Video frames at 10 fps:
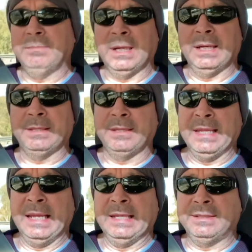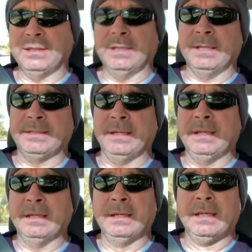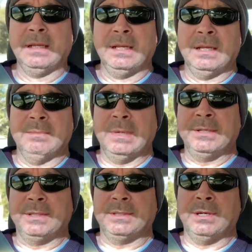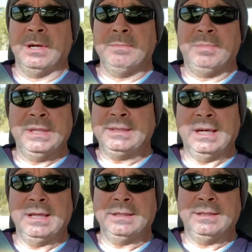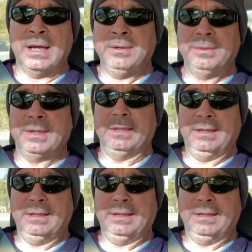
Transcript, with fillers: But the thing is, I gotta tell you, most of the time Pizza Hut don't